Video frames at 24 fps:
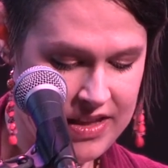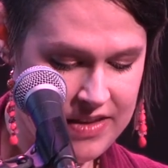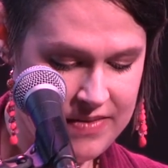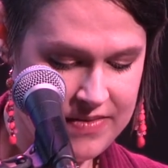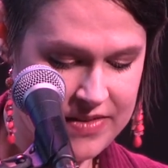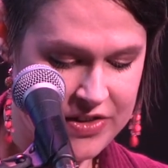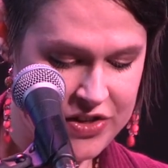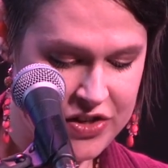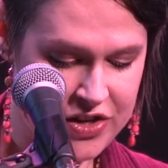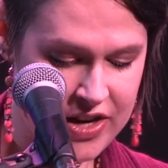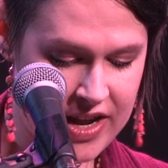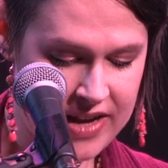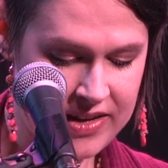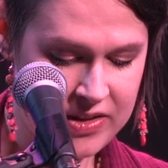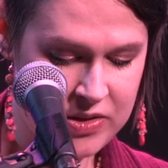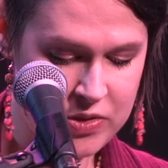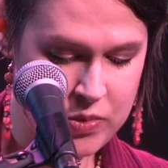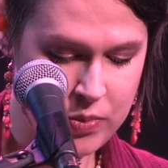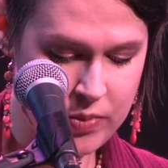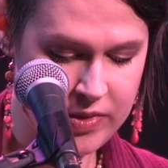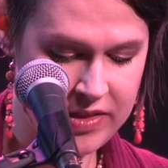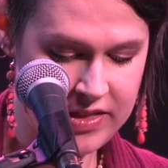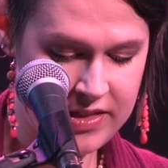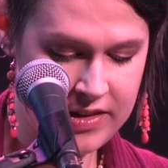The
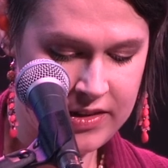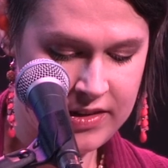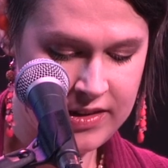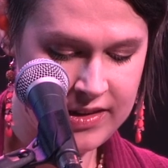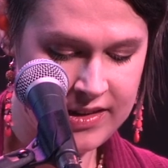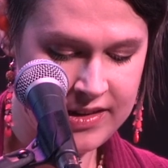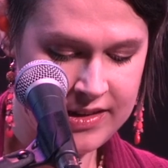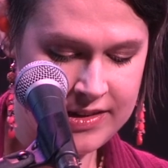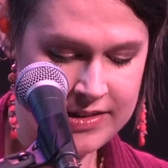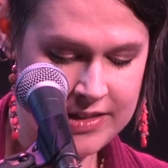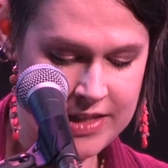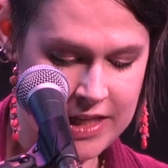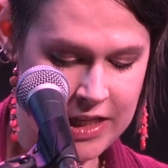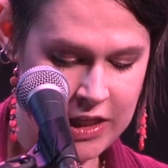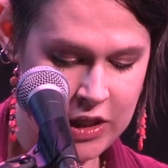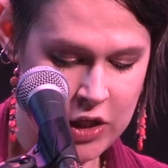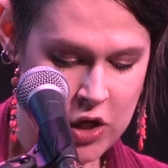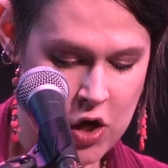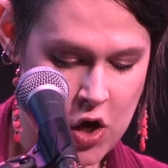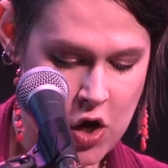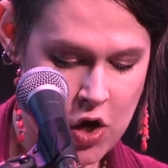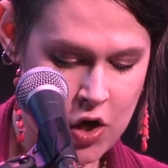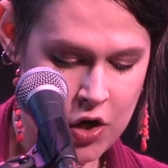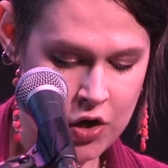shadows were thinning into
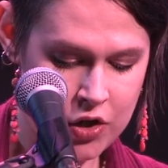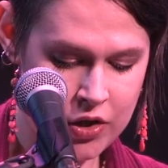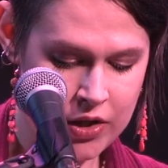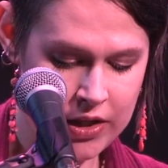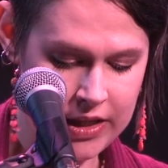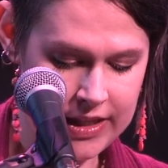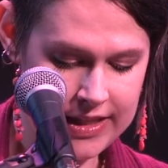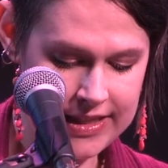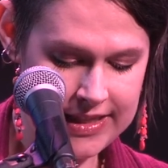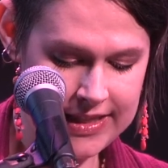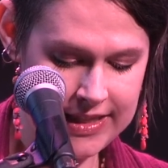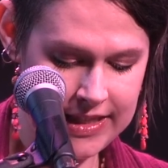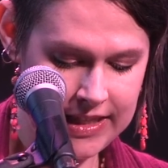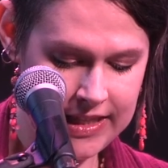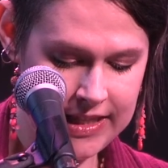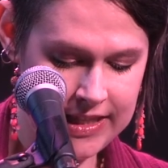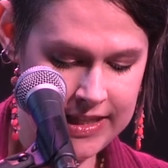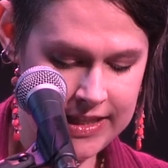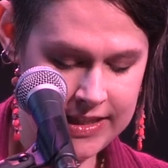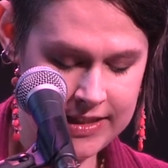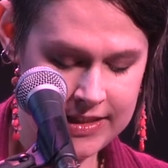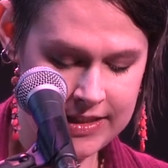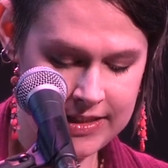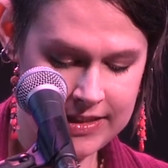long,
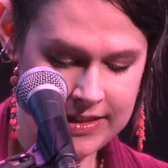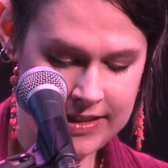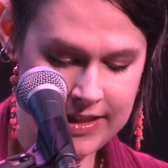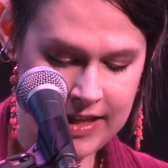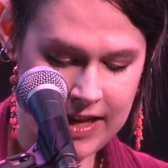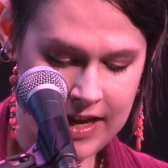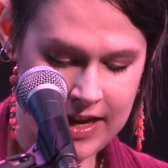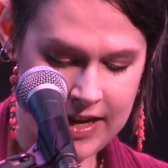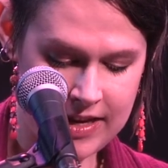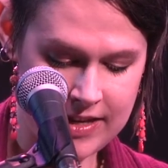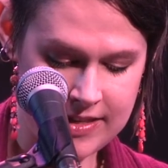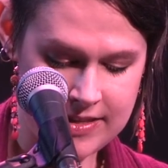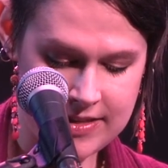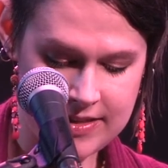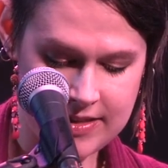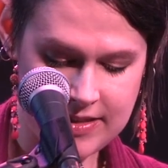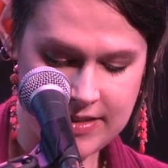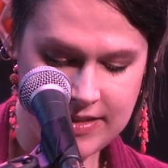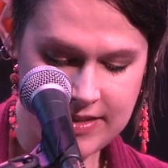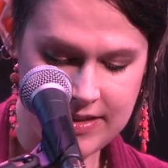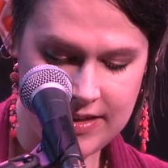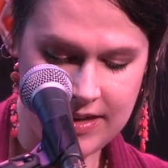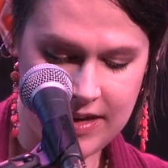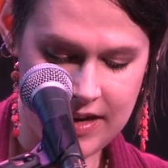lean
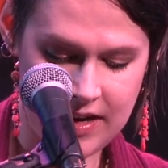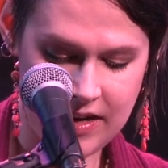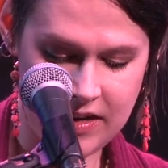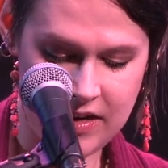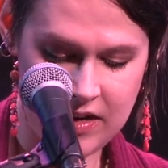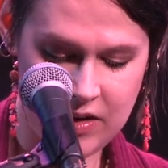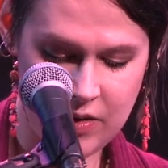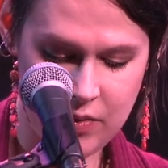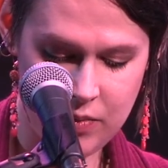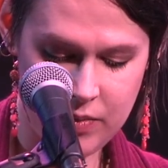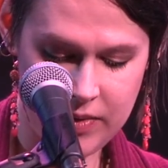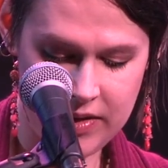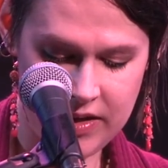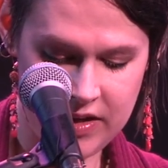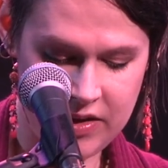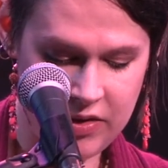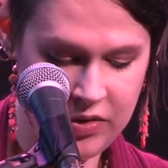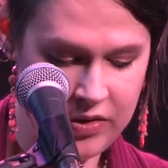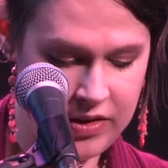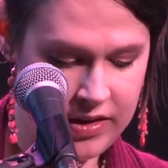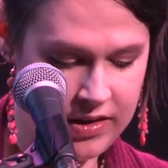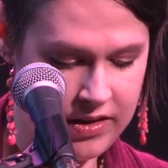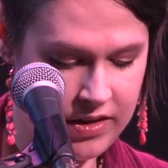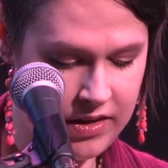lines, and no one
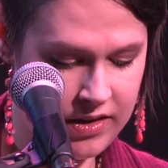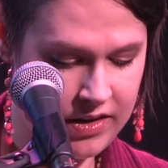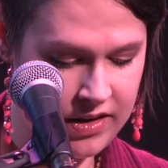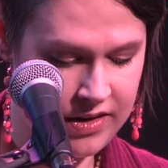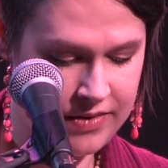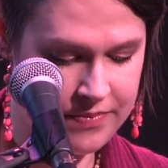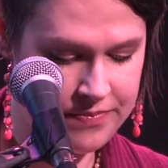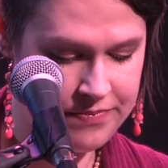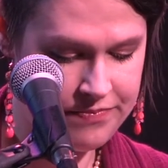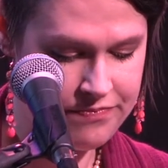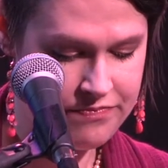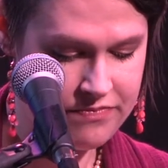noted her